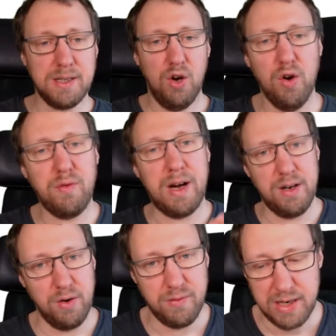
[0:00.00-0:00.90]
over and
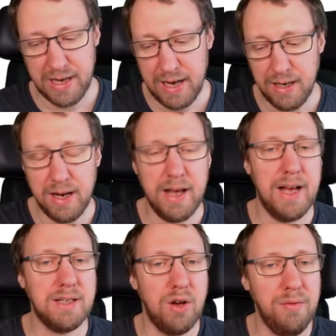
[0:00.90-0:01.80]
over again
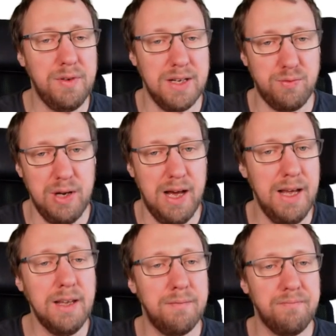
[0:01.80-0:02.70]
as often as we
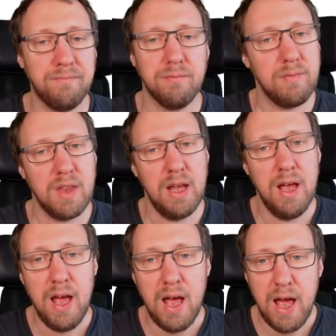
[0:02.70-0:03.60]
like.
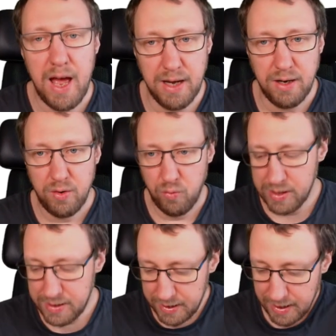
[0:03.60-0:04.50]
And we
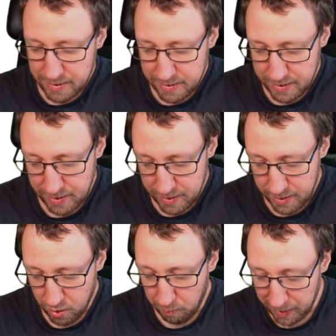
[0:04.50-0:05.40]
see that the
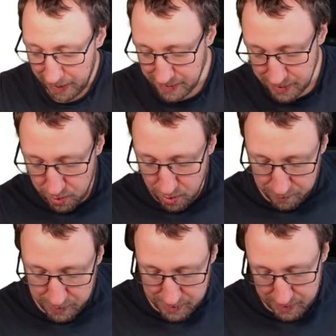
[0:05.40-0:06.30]
complexity
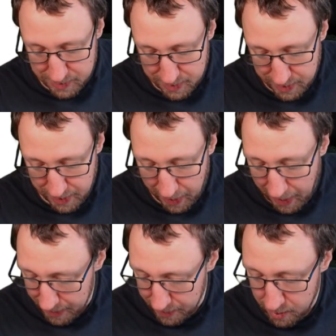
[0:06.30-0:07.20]
of this is
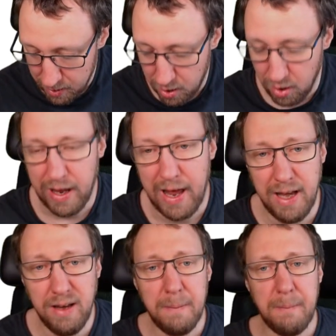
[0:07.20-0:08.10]
n log
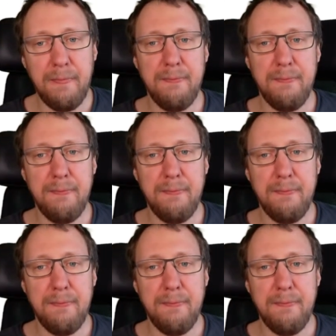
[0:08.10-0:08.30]
n.